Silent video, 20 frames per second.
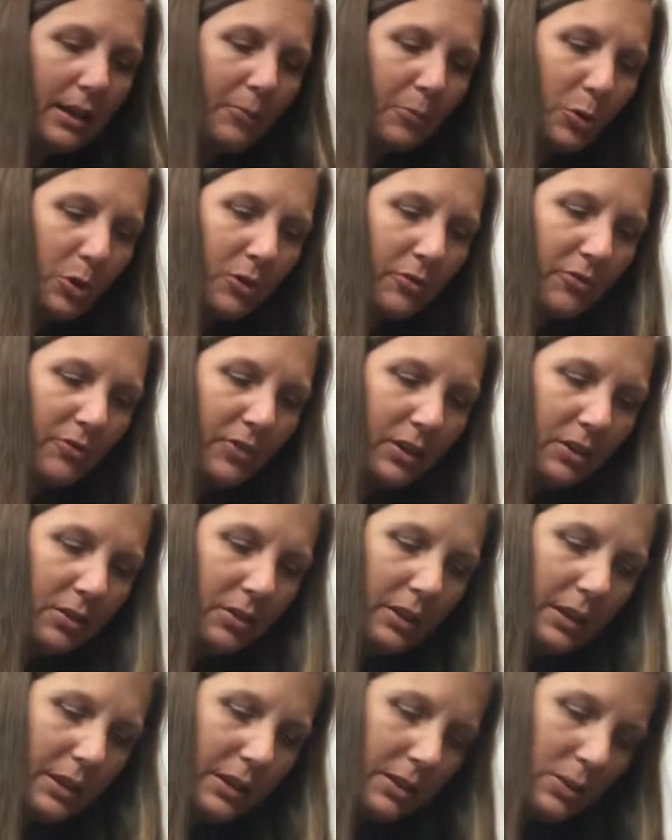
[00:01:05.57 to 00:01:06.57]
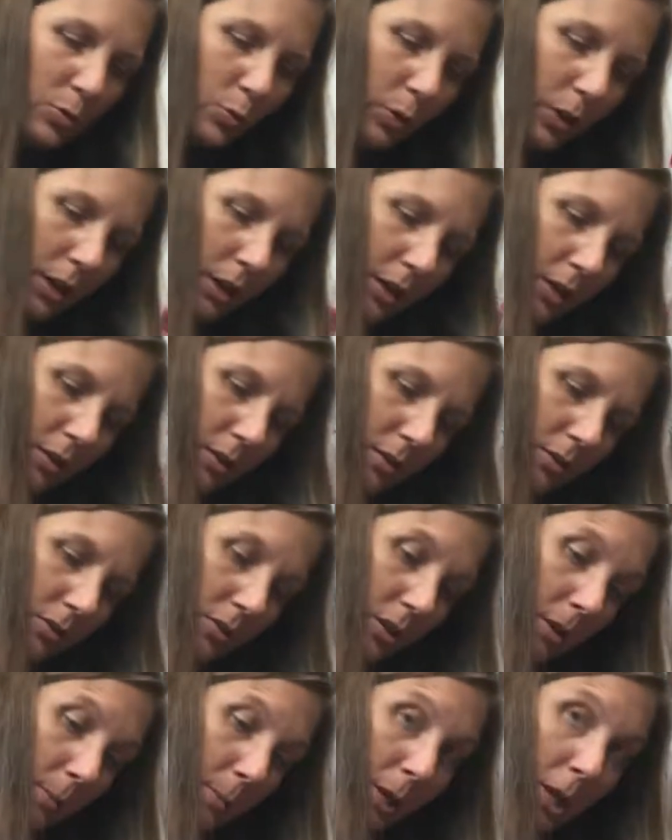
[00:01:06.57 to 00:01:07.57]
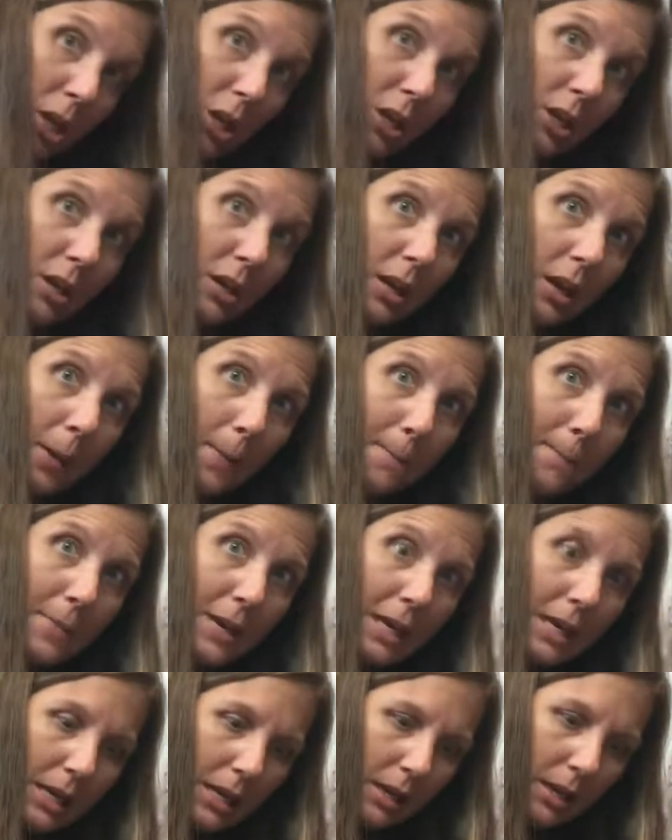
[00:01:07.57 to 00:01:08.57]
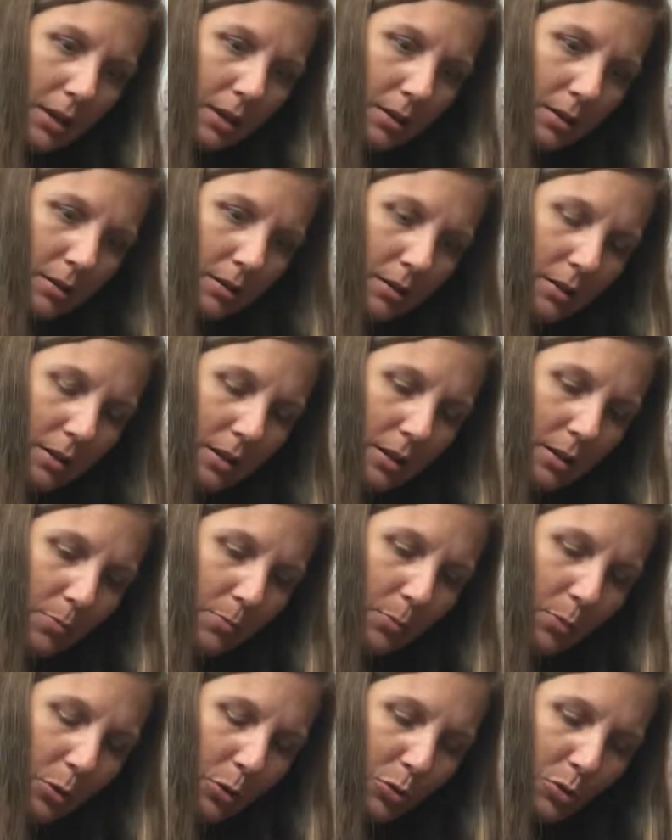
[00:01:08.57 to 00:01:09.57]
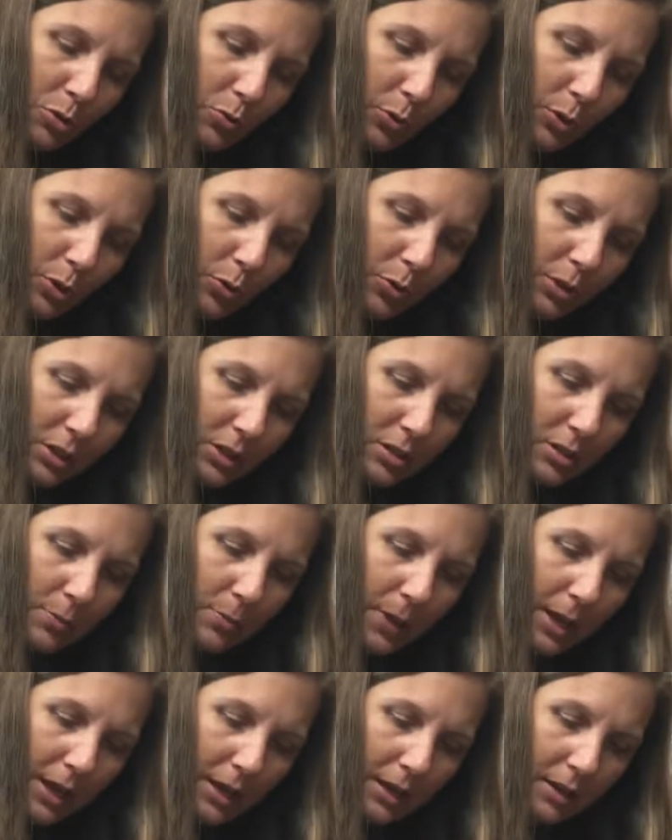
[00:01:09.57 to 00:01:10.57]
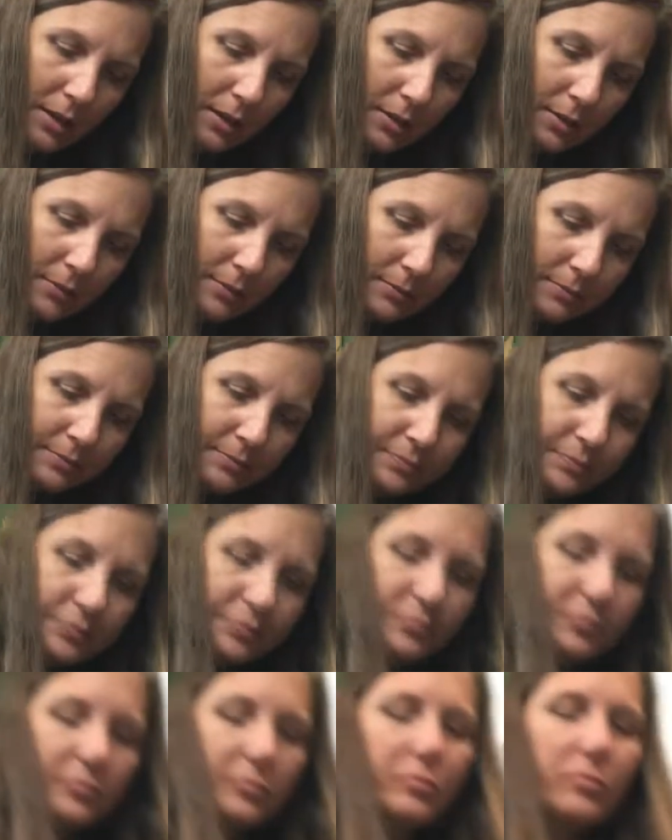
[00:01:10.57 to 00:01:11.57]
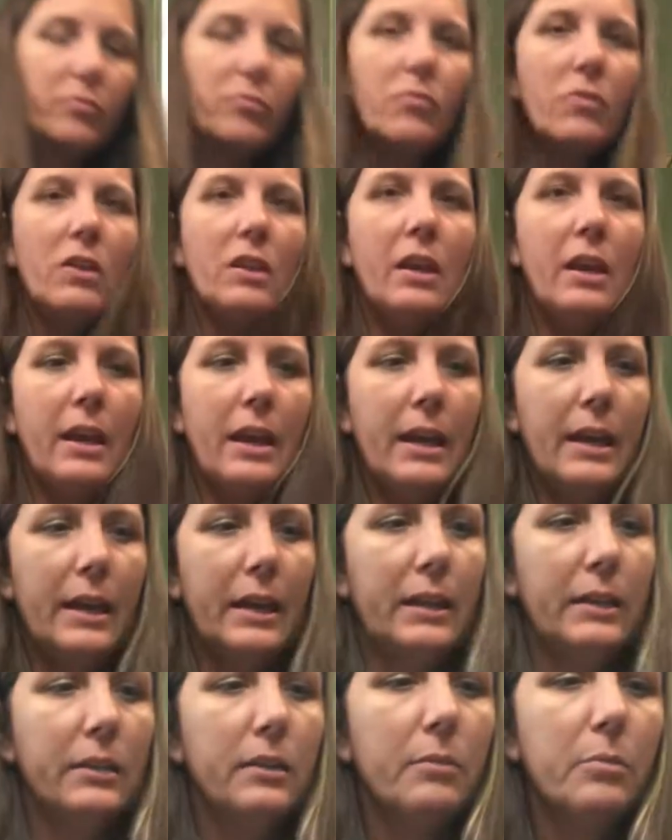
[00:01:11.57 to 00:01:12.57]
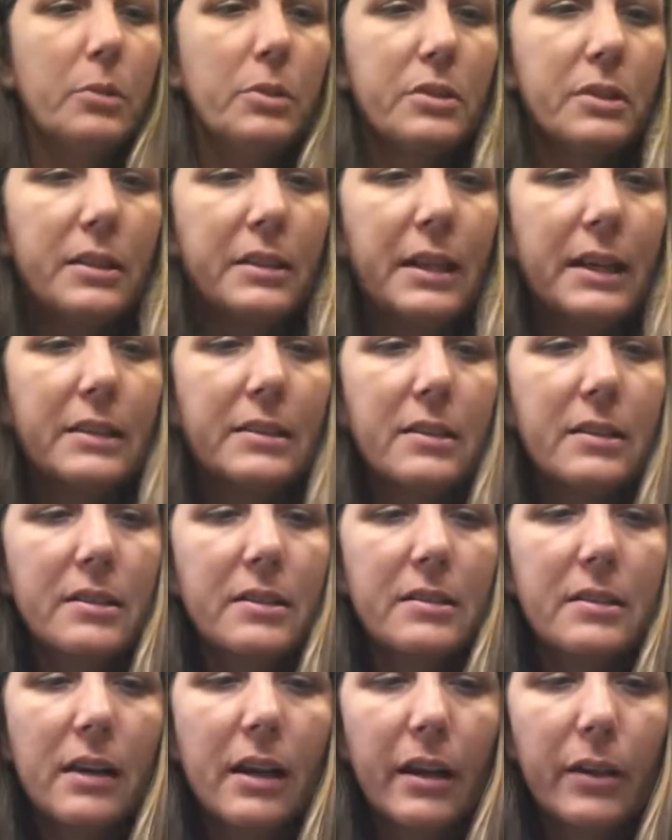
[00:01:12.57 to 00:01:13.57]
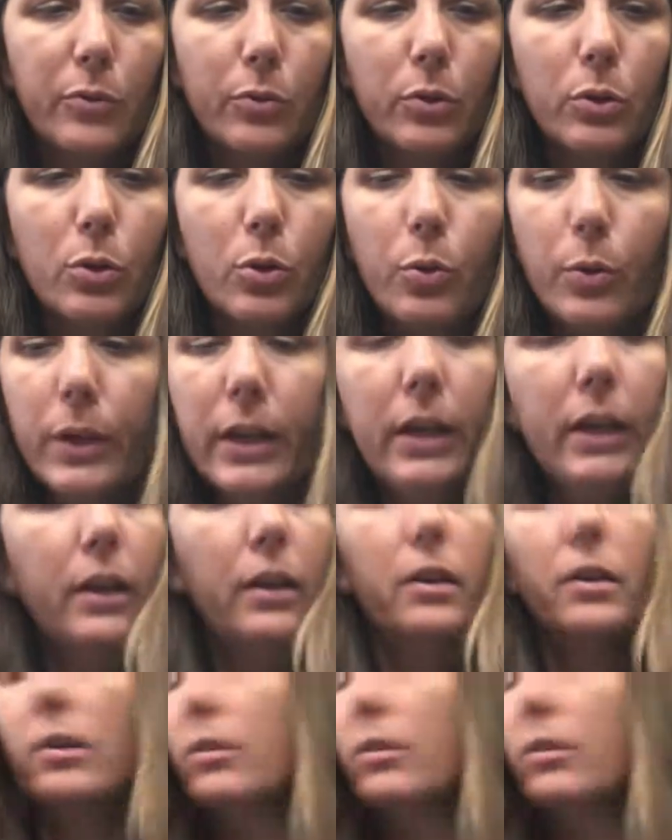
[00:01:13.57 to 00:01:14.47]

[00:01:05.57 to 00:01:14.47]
I'm gonna fill these with some yummy mousse we're going to make. And I'm gonna set that to the side real quick.